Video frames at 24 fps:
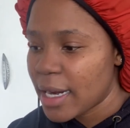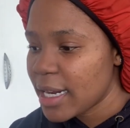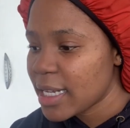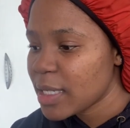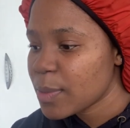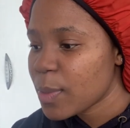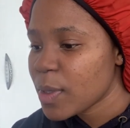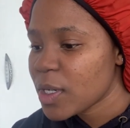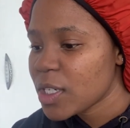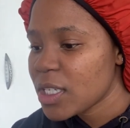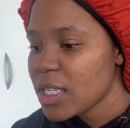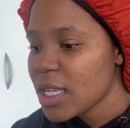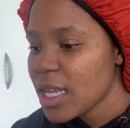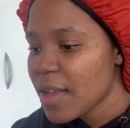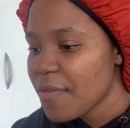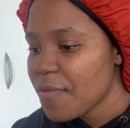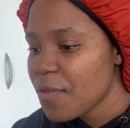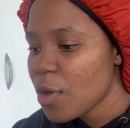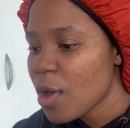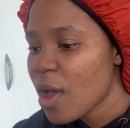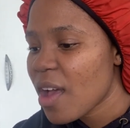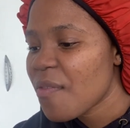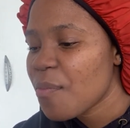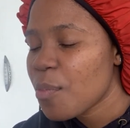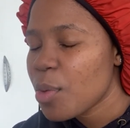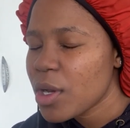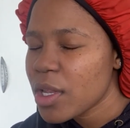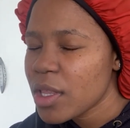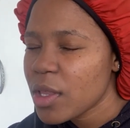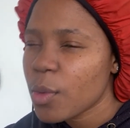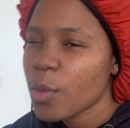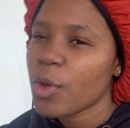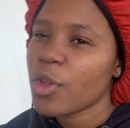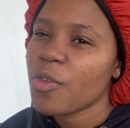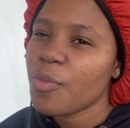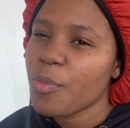Especially if you have put in
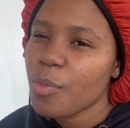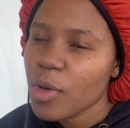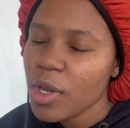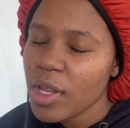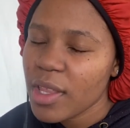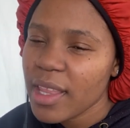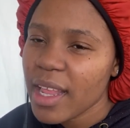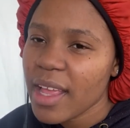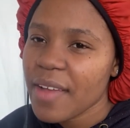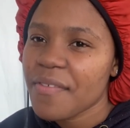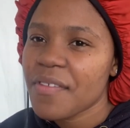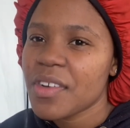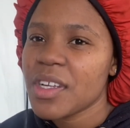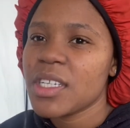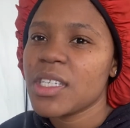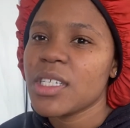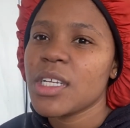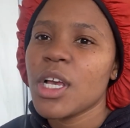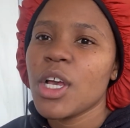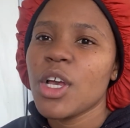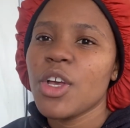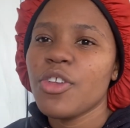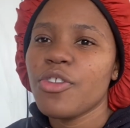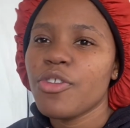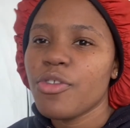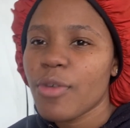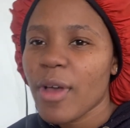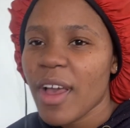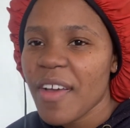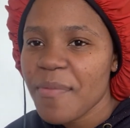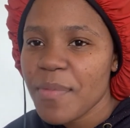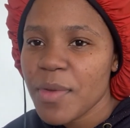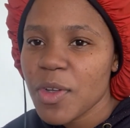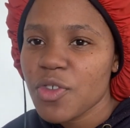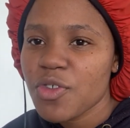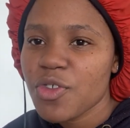the work, you put in the effort, you
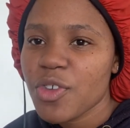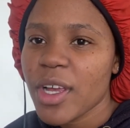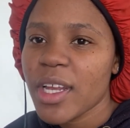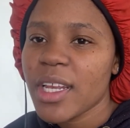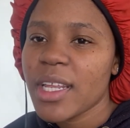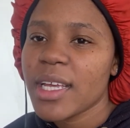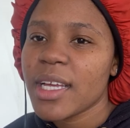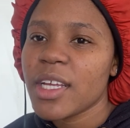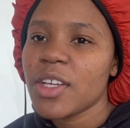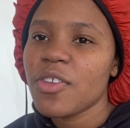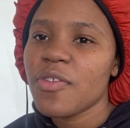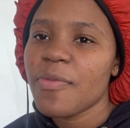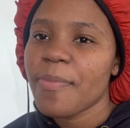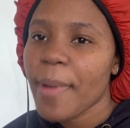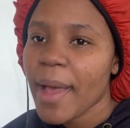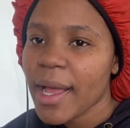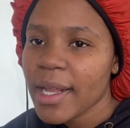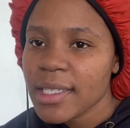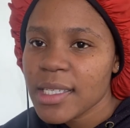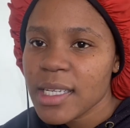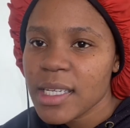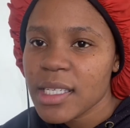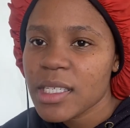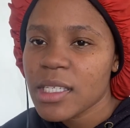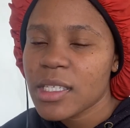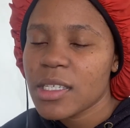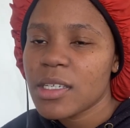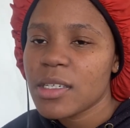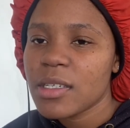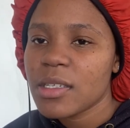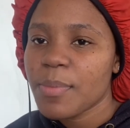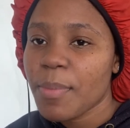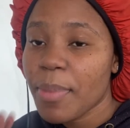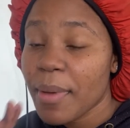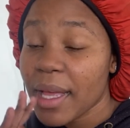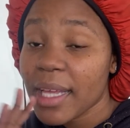have been trading and you've back tested
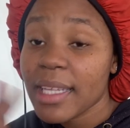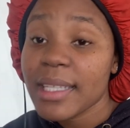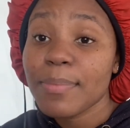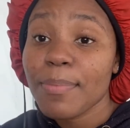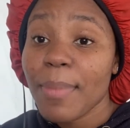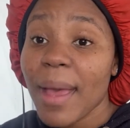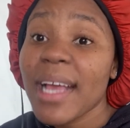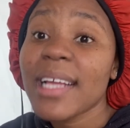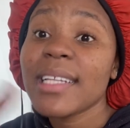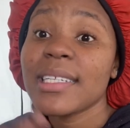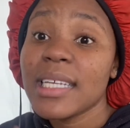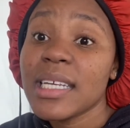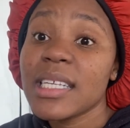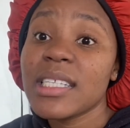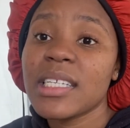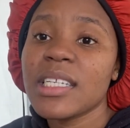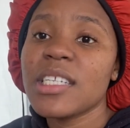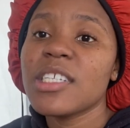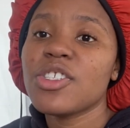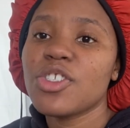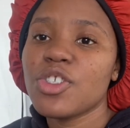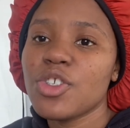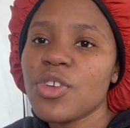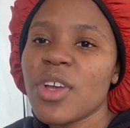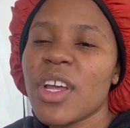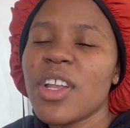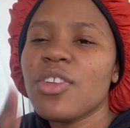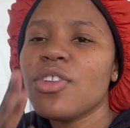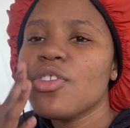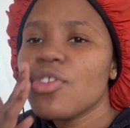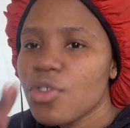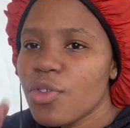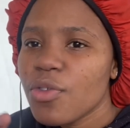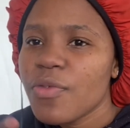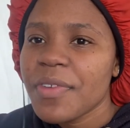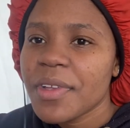it too, and you
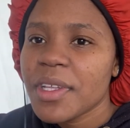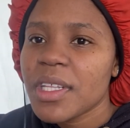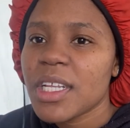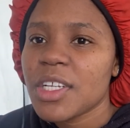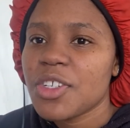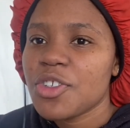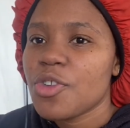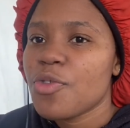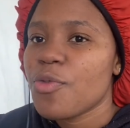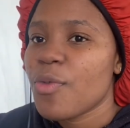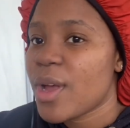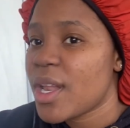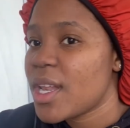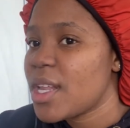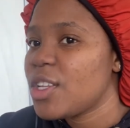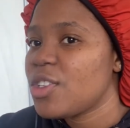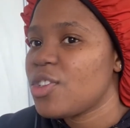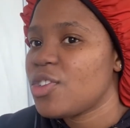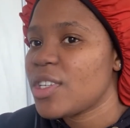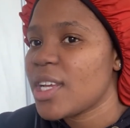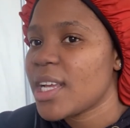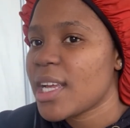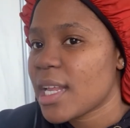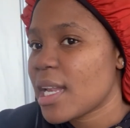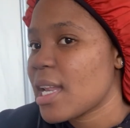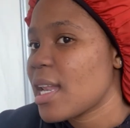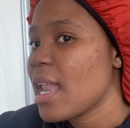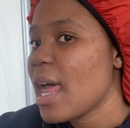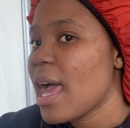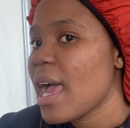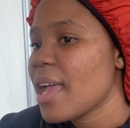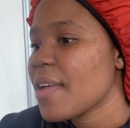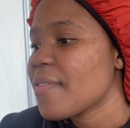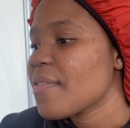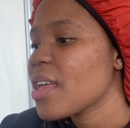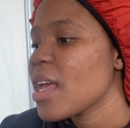do feel that you're ready to take it
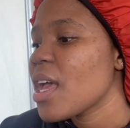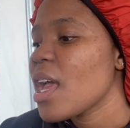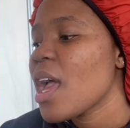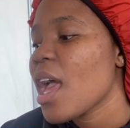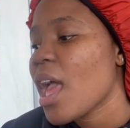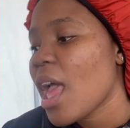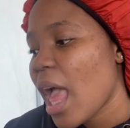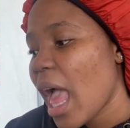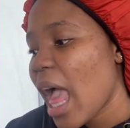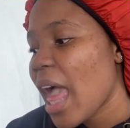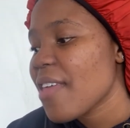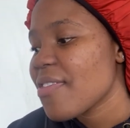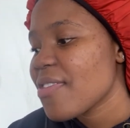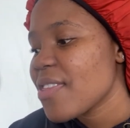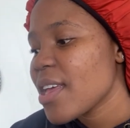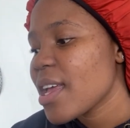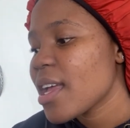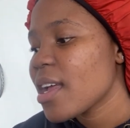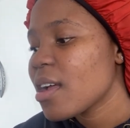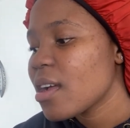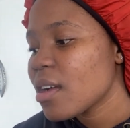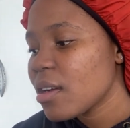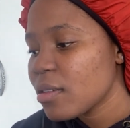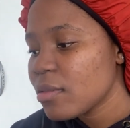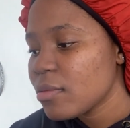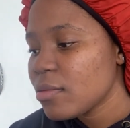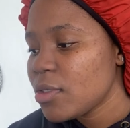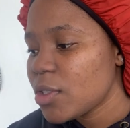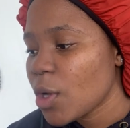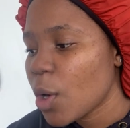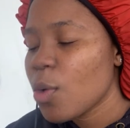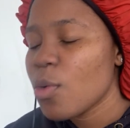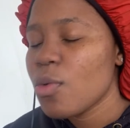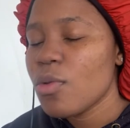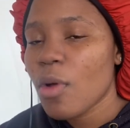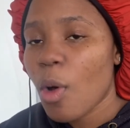live. I think
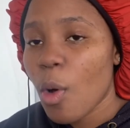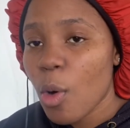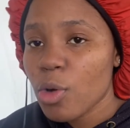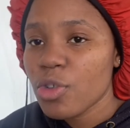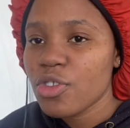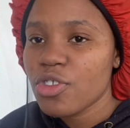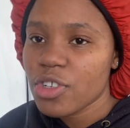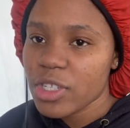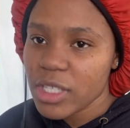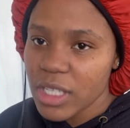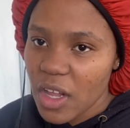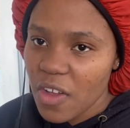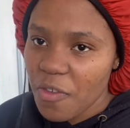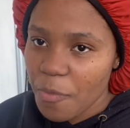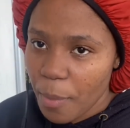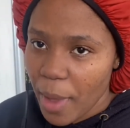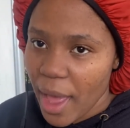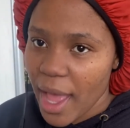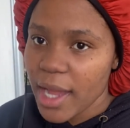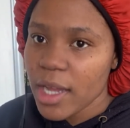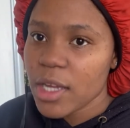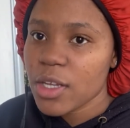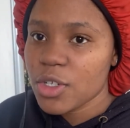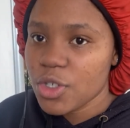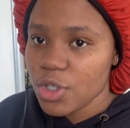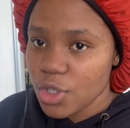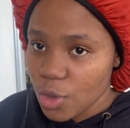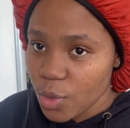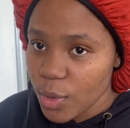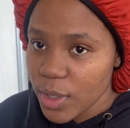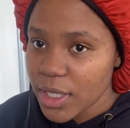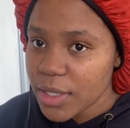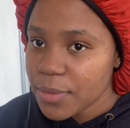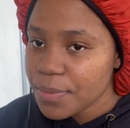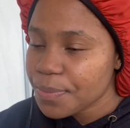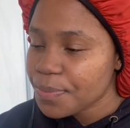don't hold yourself back, do
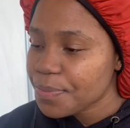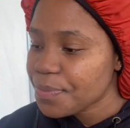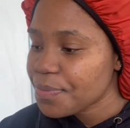it.